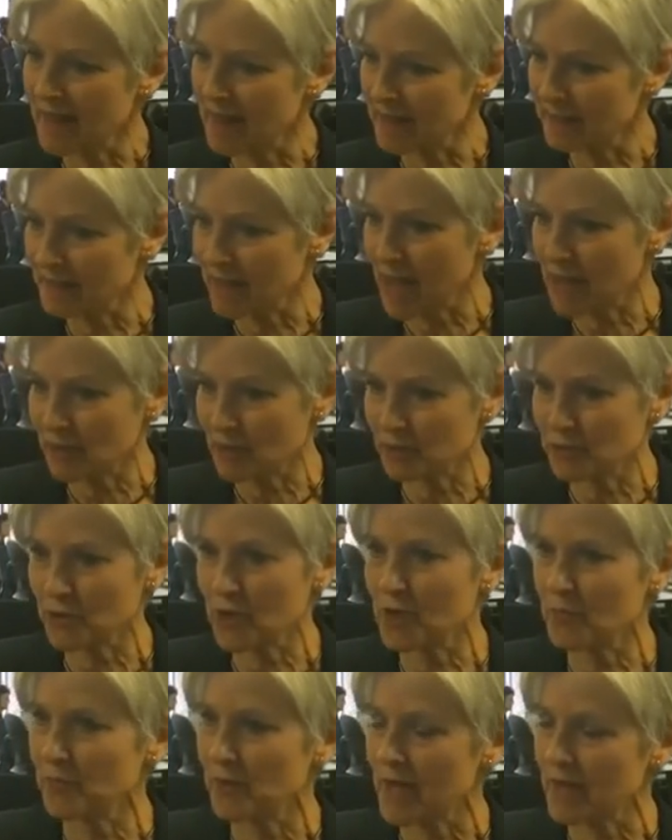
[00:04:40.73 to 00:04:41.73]
Donald
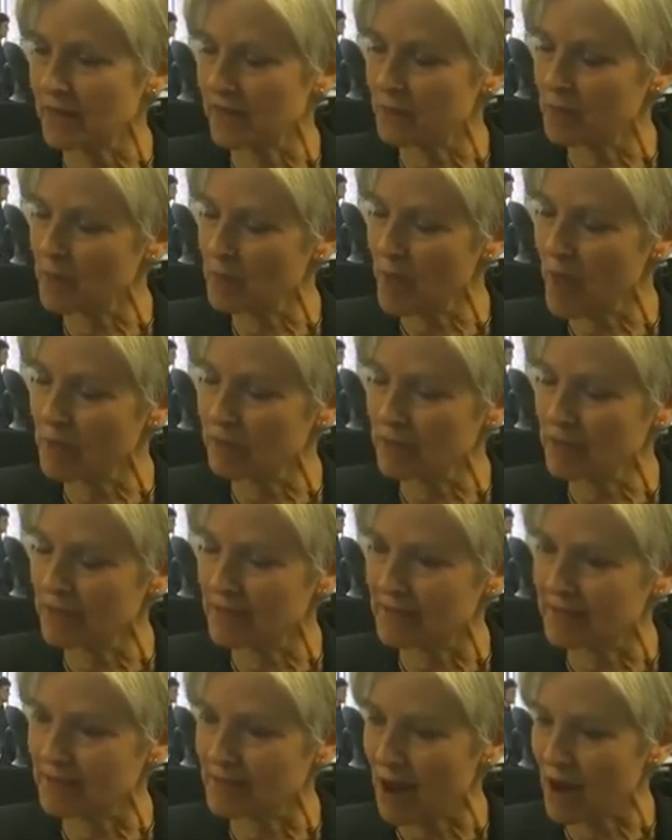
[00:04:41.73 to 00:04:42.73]
Trump and the
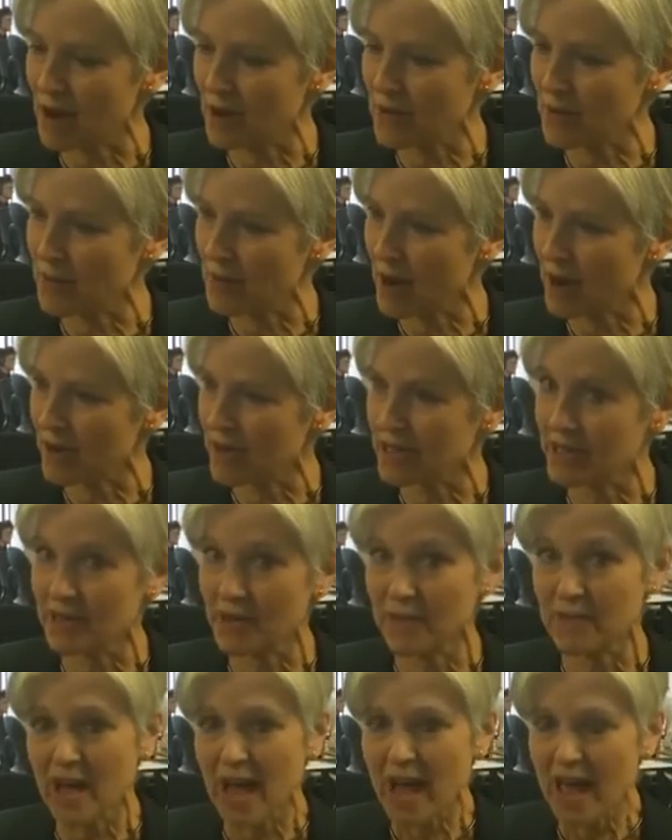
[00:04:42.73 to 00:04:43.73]
Republicans are the party
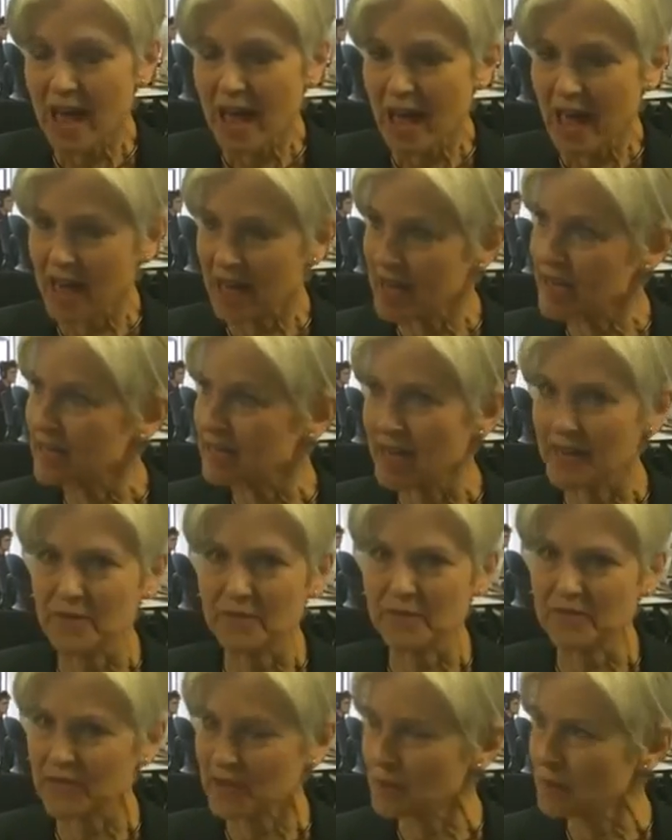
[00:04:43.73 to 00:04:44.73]
of hate and
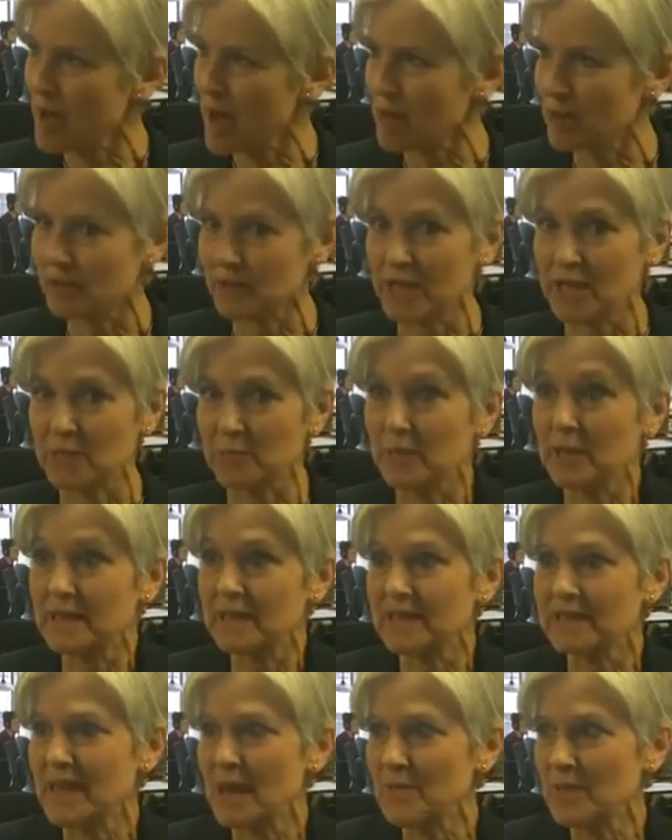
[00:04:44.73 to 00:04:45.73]
fear-mongering. But
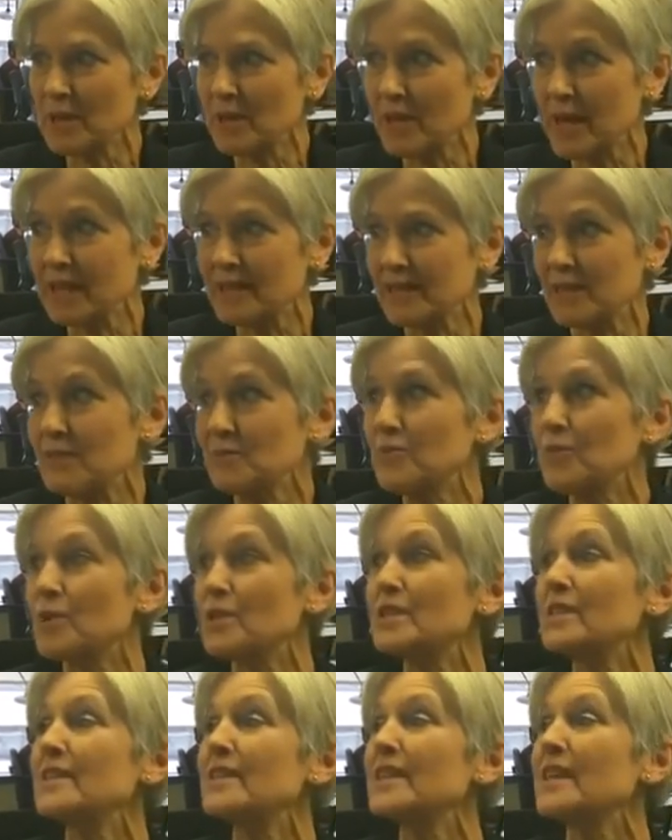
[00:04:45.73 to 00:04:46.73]
the Democrats,
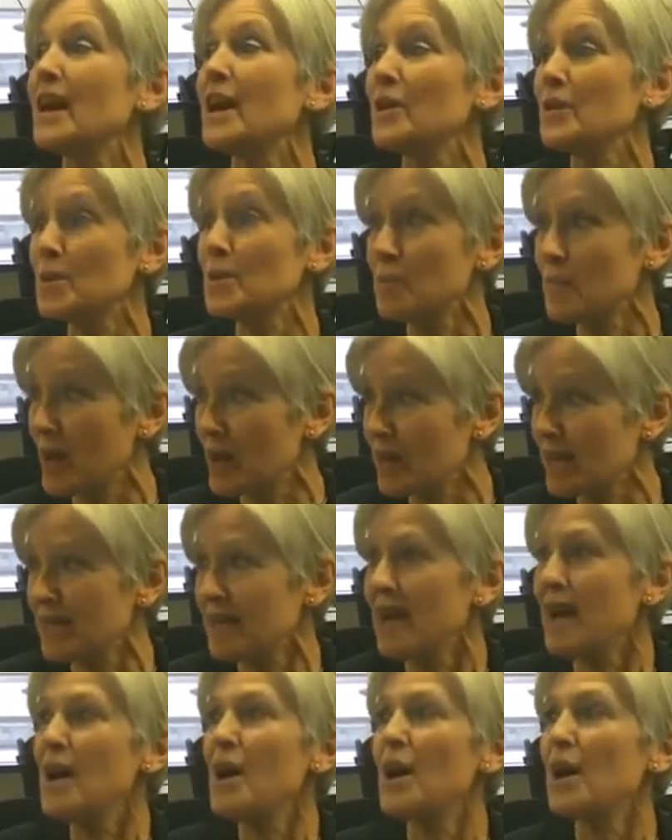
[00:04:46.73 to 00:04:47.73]
unfortunately, are the party
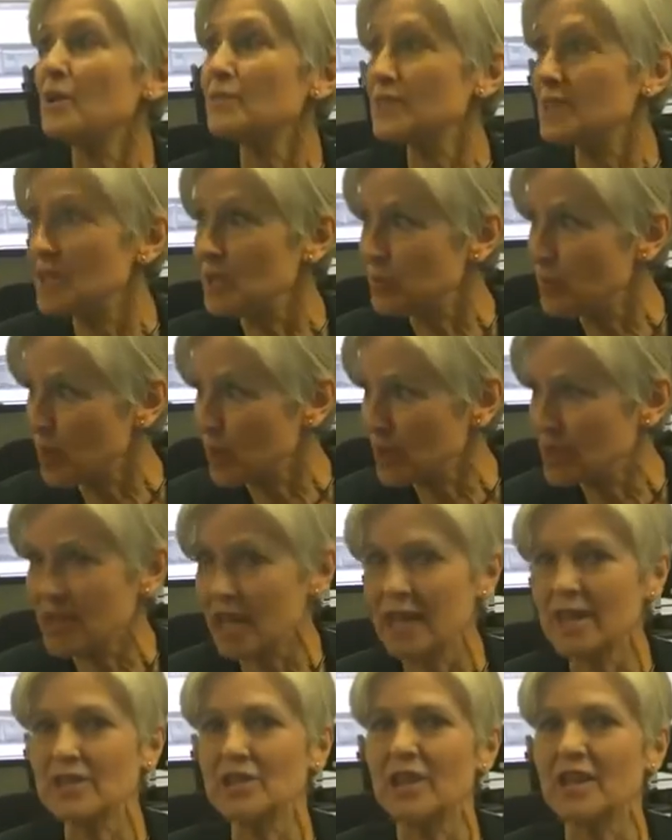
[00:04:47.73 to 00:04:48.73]
of
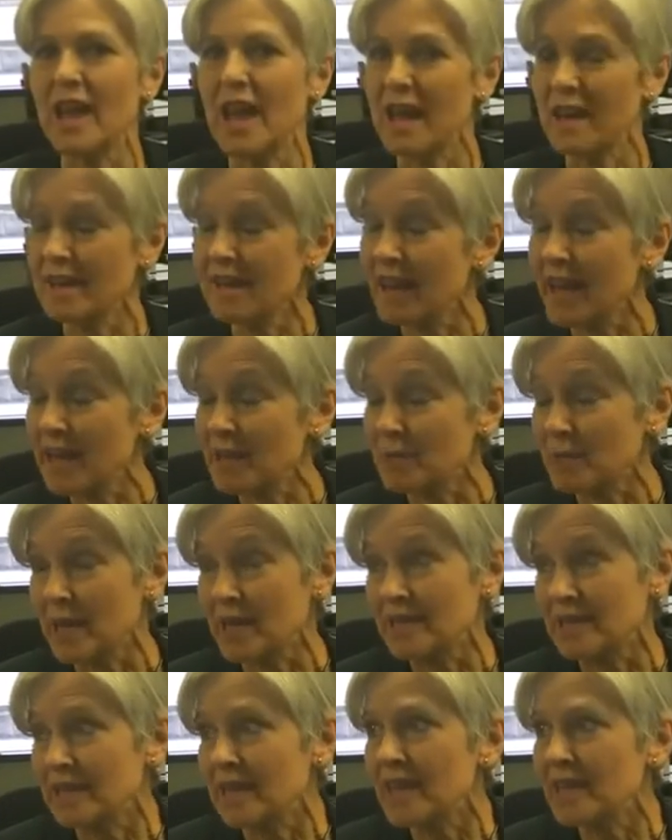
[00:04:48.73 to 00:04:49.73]
deportation and night
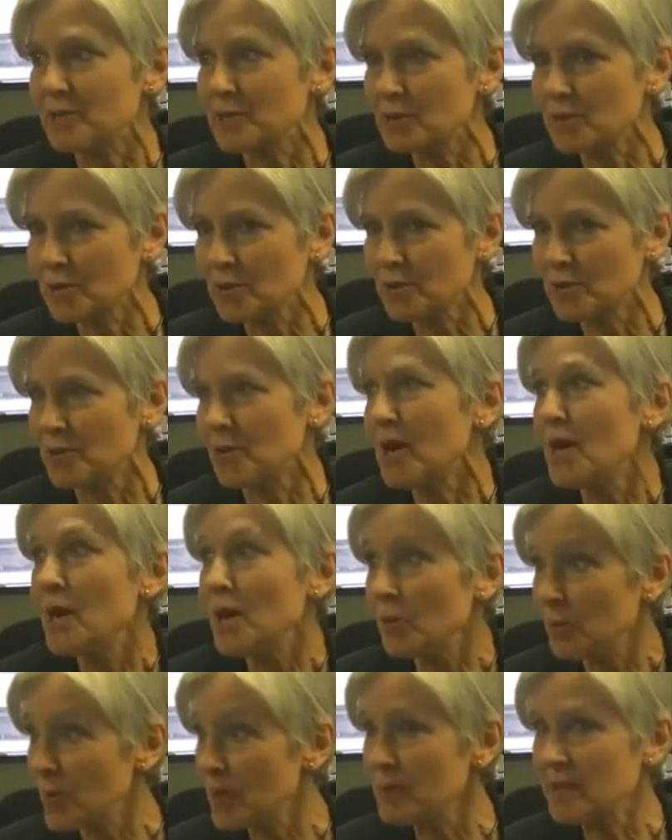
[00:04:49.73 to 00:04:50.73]
raids against who?
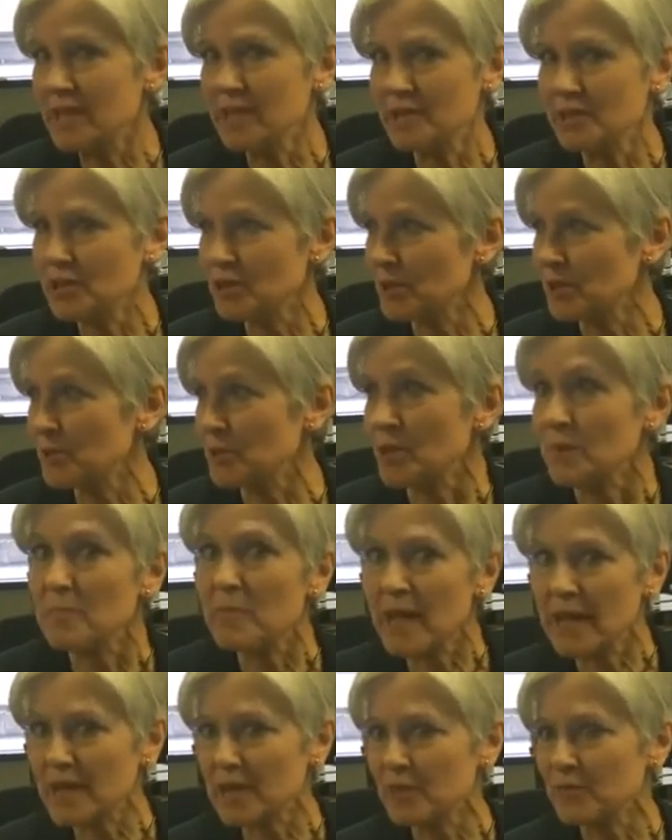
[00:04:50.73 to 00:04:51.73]
Women and children,
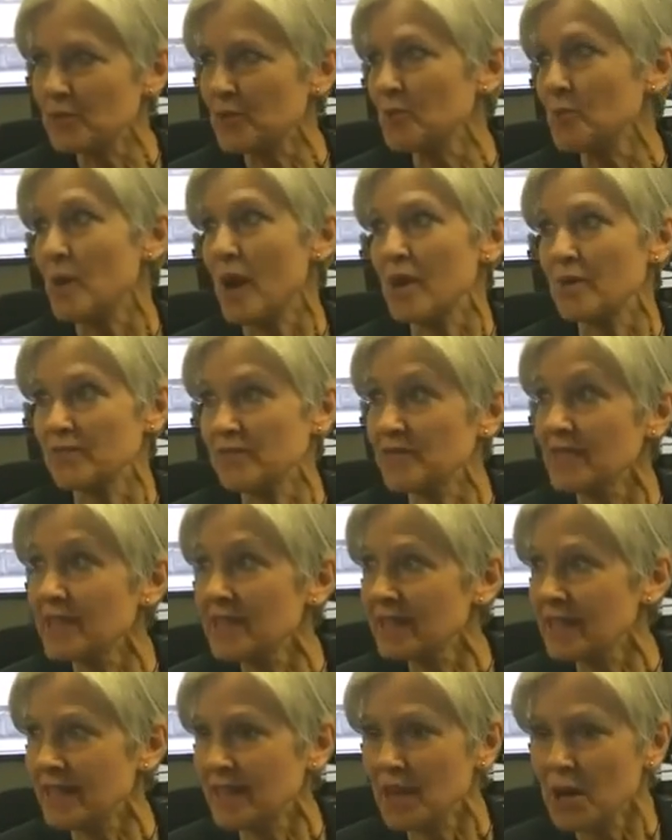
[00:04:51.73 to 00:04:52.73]
many of whom are
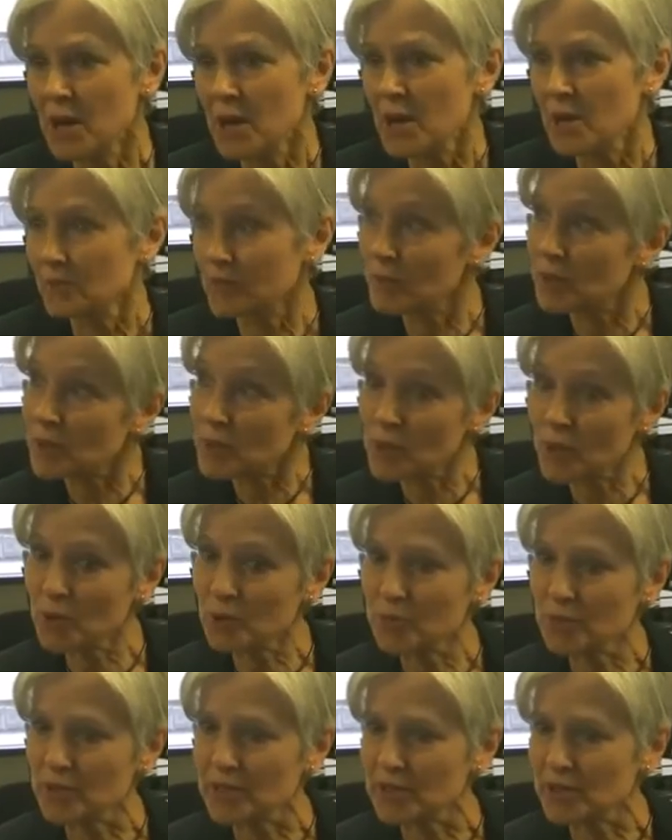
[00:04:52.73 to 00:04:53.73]
fleeing from the
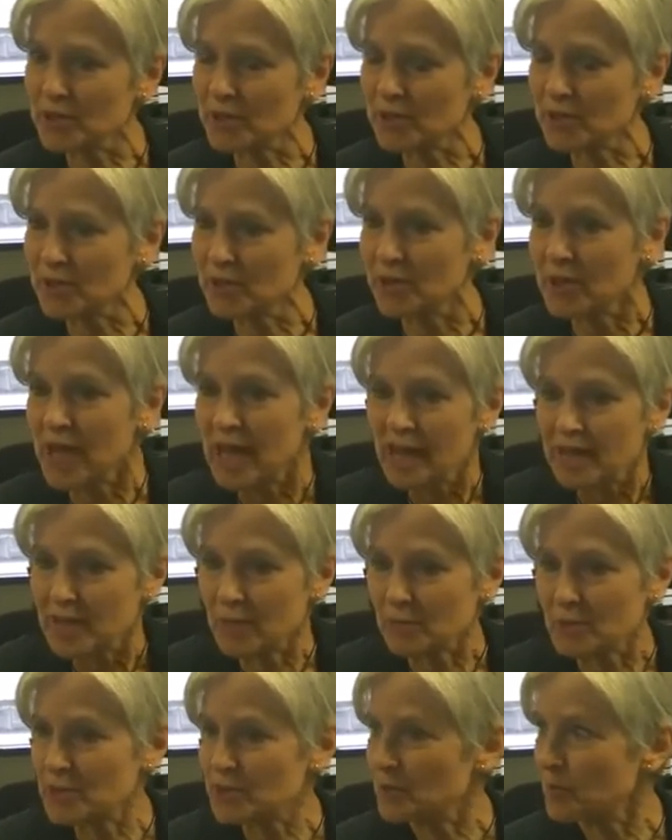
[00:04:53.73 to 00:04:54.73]
corporate coup that
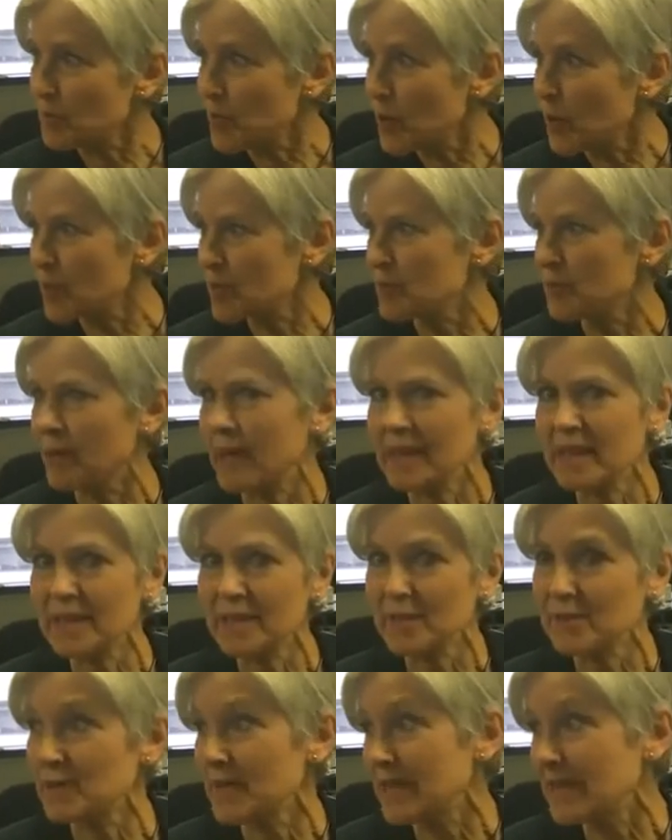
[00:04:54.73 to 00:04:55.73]
was supported by
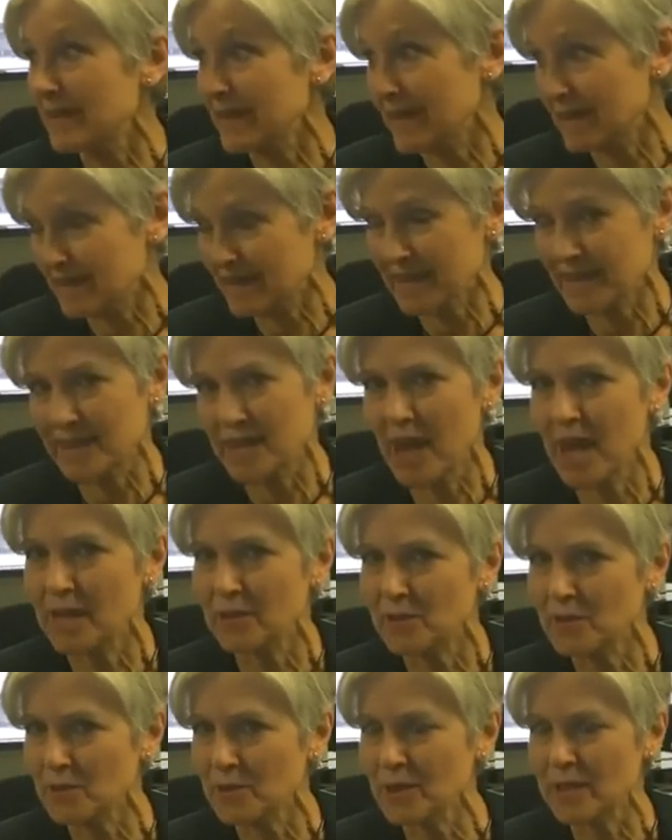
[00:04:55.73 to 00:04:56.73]
Hillary Clinton in
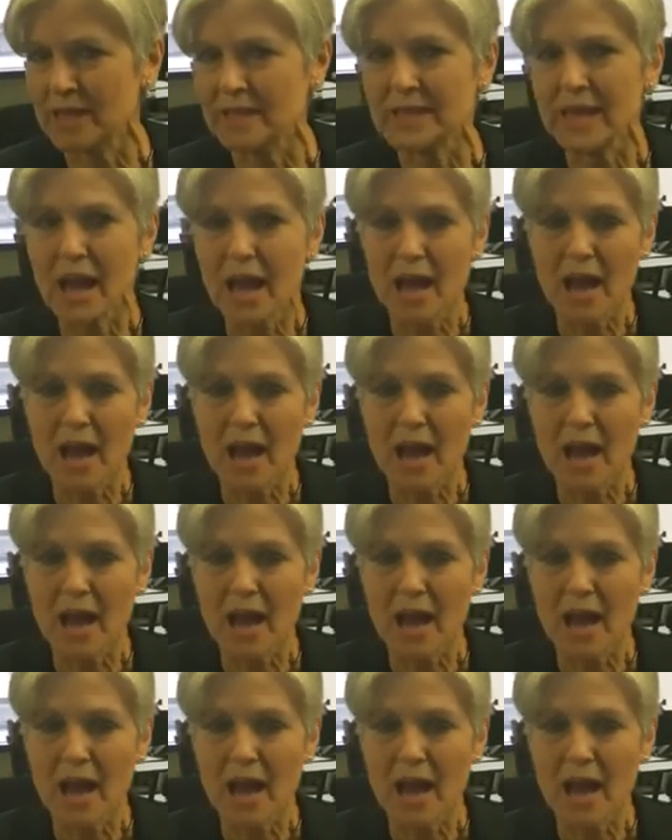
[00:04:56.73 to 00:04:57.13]
Honduras.